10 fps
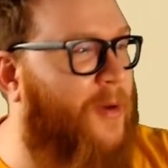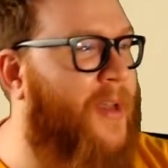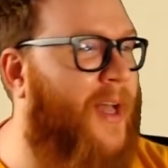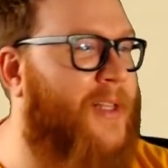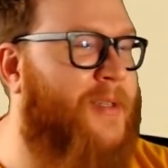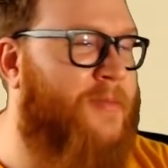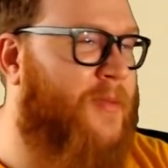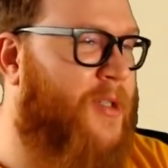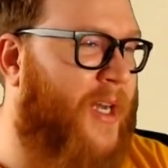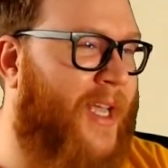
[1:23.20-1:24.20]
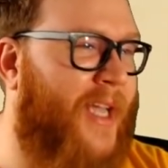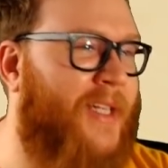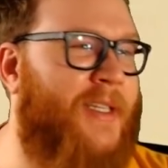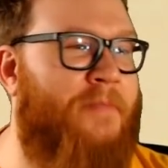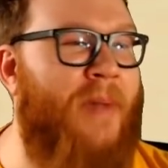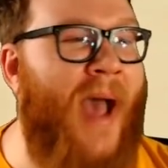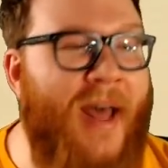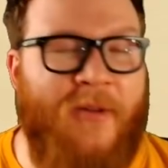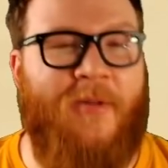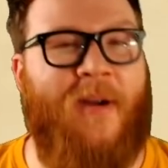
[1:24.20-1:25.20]
we got some gigantic
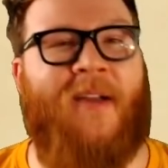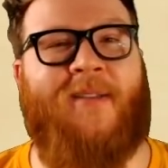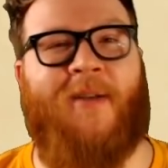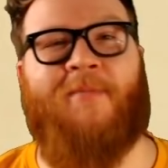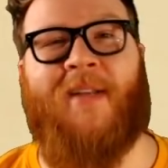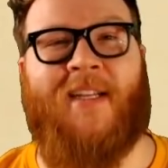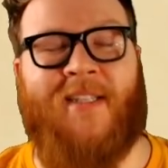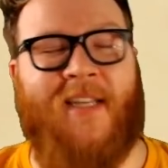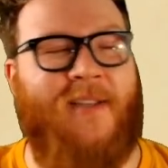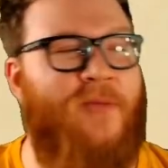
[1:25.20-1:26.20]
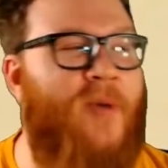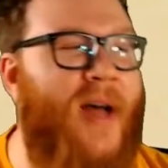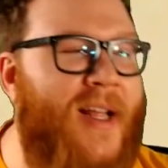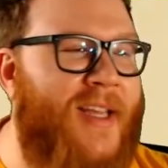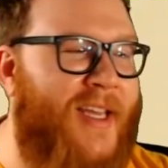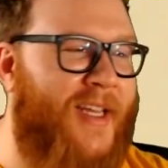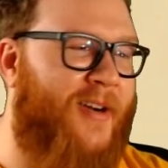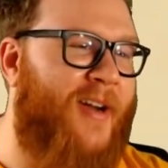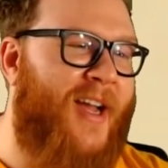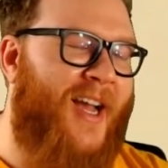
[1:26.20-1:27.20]
Battlegrounds updates as well
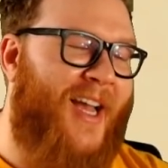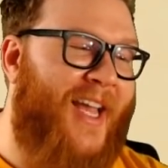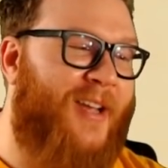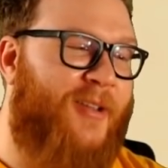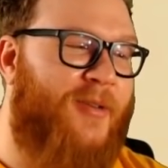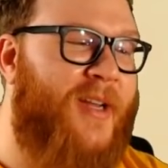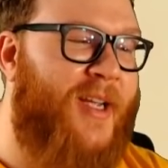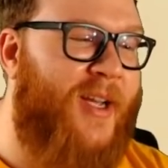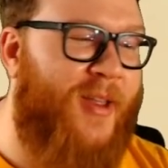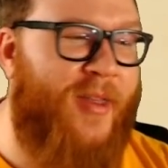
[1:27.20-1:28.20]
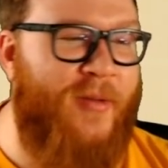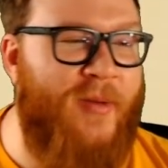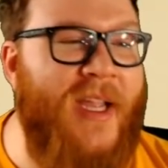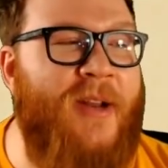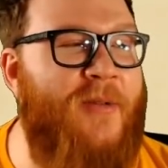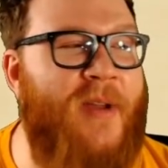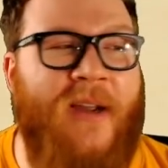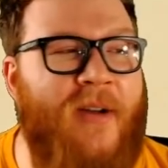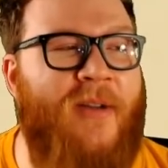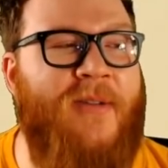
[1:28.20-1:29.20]
here, including three new
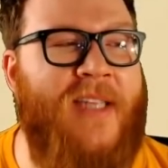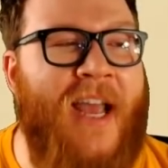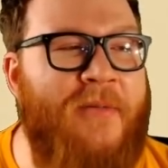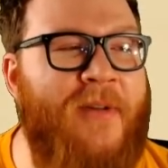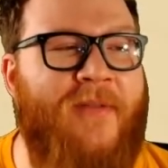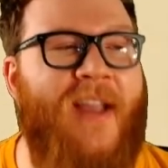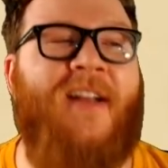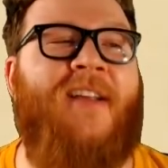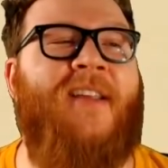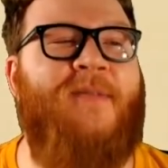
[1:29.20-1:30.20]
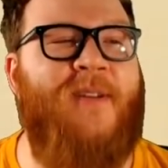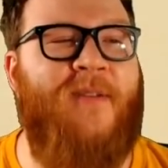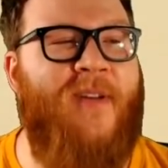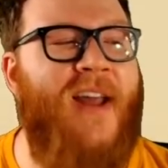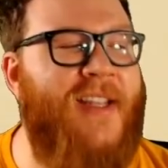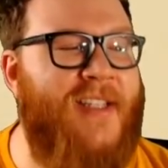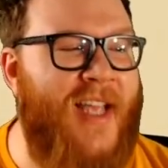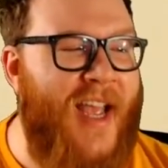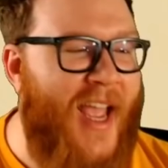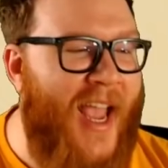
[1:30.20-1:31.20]
heroes Edwin VanCleef, Sylvanas,
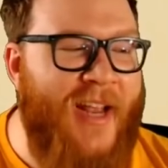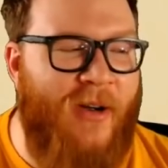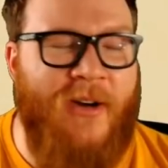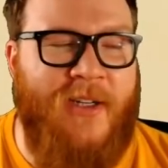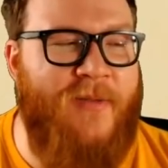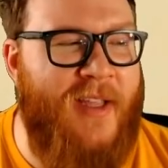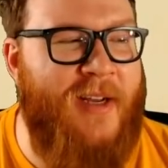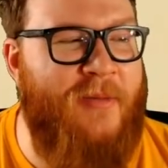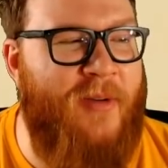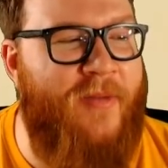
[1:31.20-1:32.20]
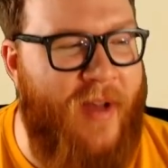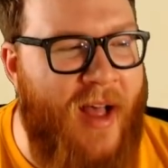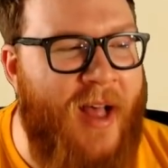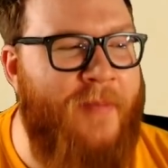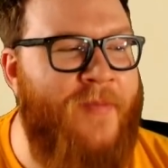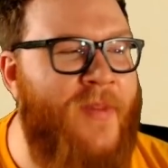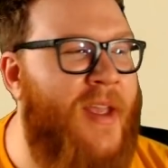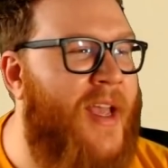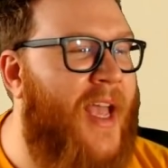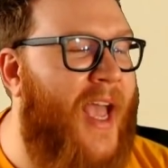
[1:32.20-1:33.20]
and archvillain Rafaam.
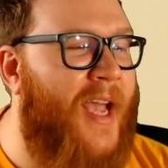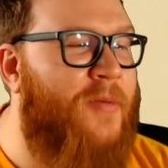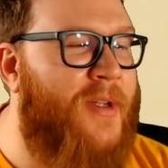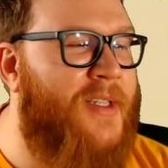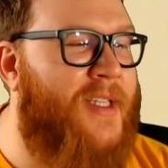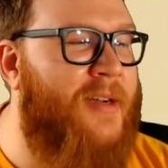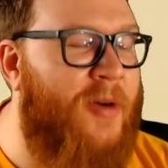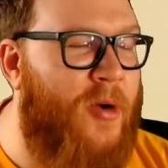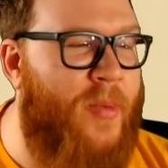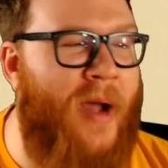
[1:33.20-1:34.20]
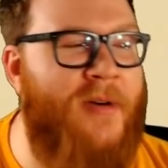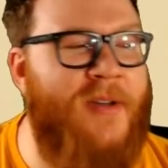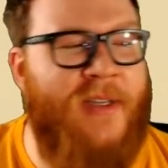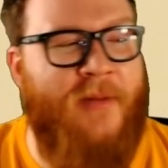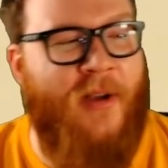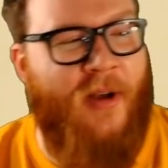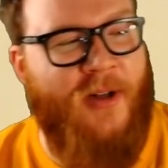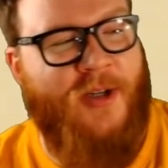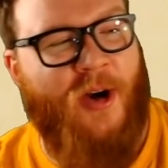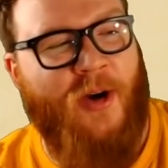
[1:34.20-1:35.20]
Edwin's hero power is going to be
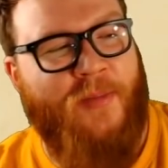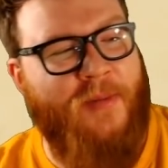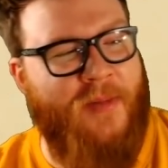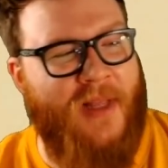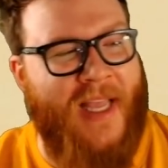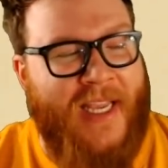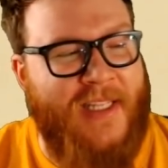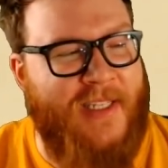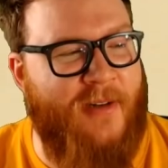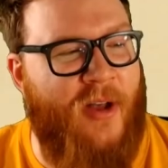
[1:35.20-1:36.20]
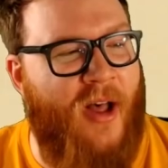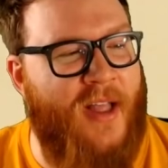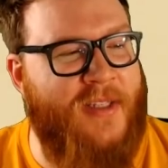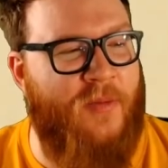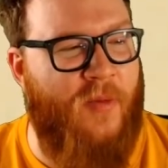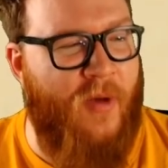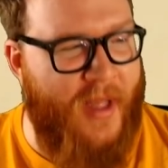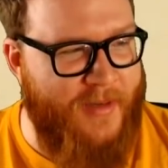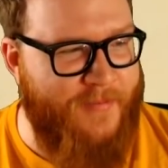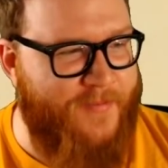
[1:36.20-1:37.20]
called Sharpen Blades. It'll cost
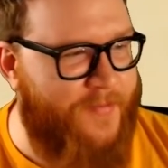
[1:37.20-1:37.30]
one,